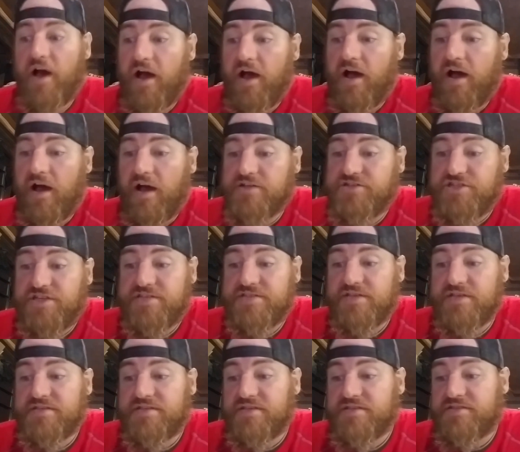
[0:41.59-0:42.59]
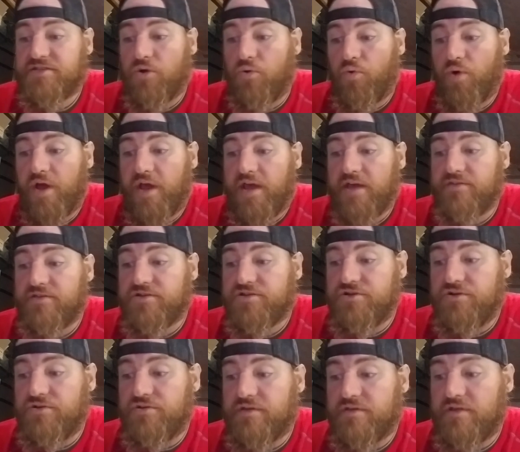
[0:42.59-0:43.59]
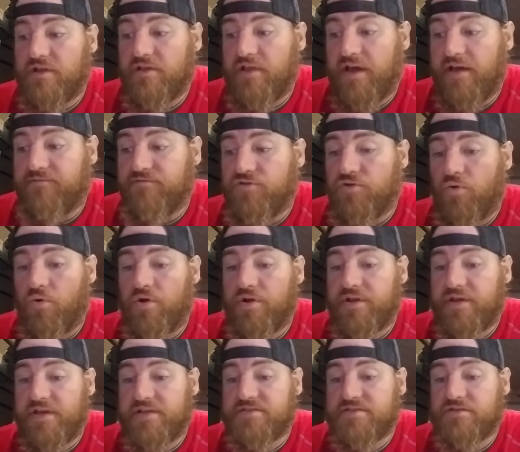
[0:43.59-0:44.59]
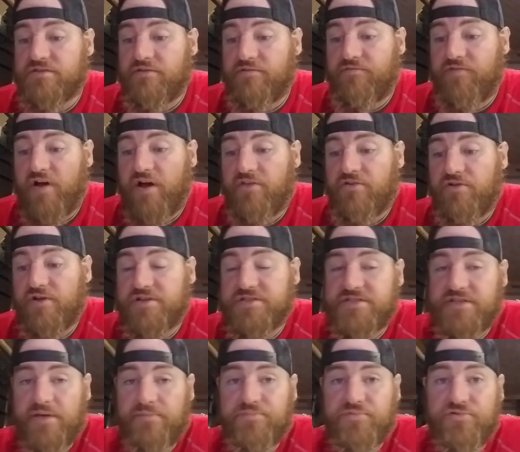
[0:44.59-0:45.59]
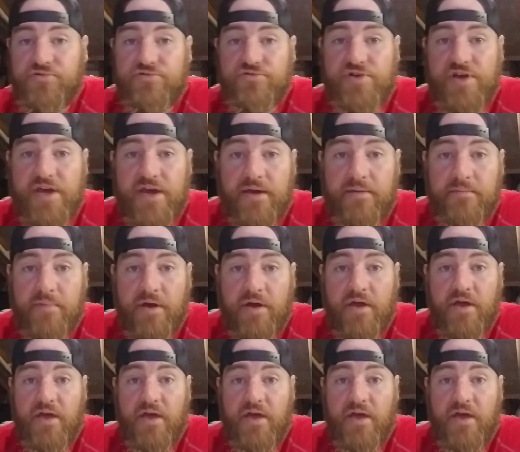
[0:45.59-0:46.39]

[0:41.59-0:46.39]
Ah, Jesus is the way, the truth, and the life. No one gets to the Father except through Him.